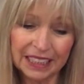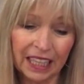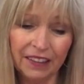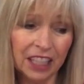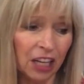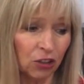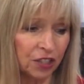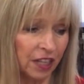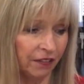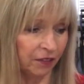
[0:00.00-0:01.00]
and the
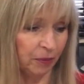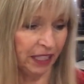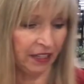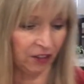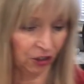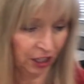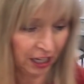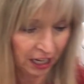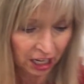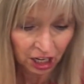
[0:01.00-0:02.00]
color's not for me either.
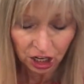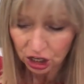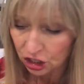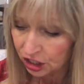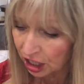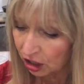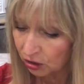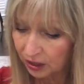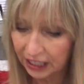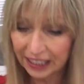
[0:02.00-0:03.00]

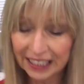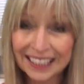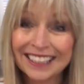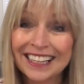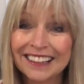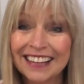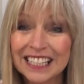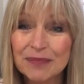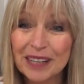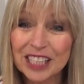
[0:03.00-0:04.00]
So,
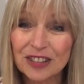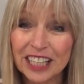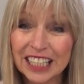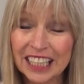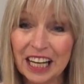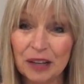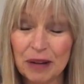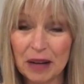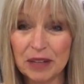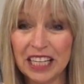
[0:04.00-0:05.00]
that's my Trunk Club.
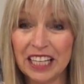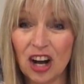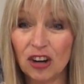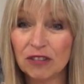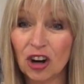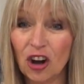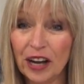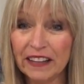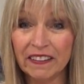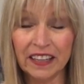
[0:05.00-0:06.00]
I mean, overall,
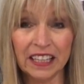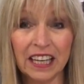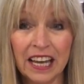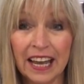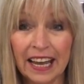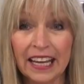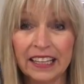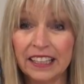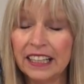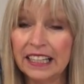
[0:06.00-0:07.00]
I think
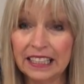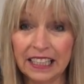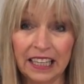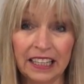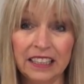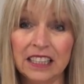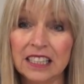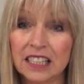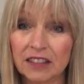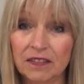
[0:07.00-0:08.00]
Hannah, again,
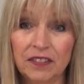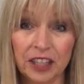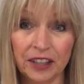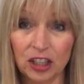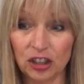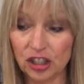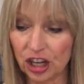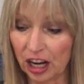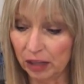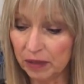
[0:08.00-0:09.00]
did a very good
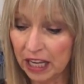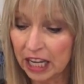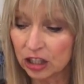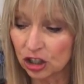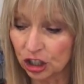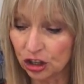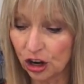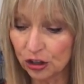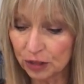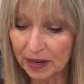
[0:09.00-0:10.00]
job. She
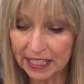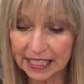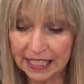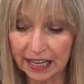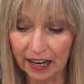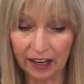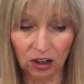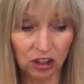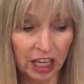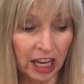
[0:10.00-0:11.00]
knows my
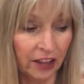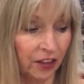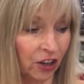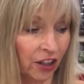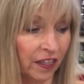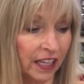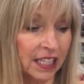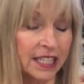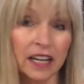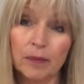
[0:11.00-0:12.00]
style. There are
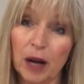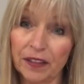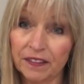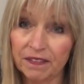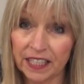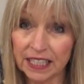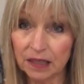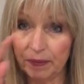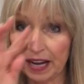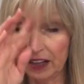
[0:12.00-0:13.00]
things that I'm on the fence
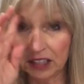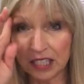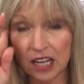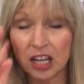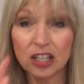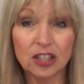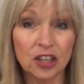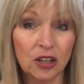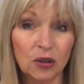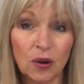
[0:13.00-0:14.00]
about.
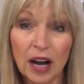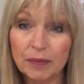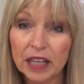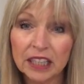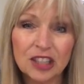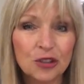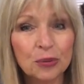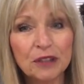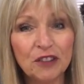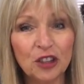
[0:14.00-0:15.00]
So I'm not gonna do a
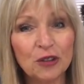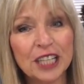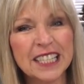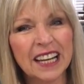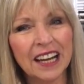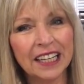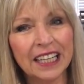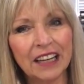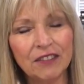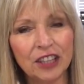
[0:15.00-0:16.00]
review because I kind of
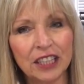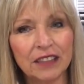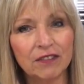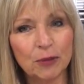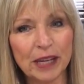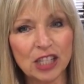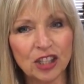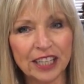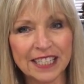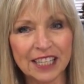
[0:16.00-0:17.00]
gave you the
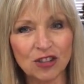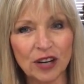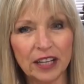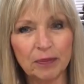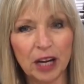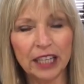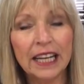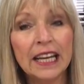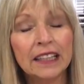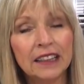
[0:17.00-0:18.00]
information as I tried them on.
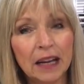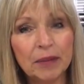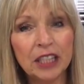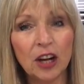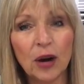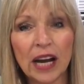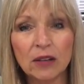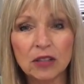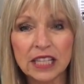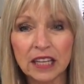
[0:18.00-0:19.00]
Let me know,
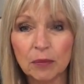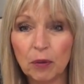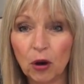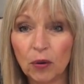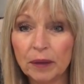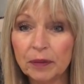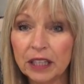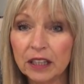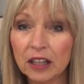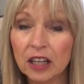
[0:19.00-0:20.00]
I'll take a poll up
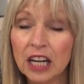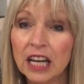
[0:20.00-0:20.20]
here.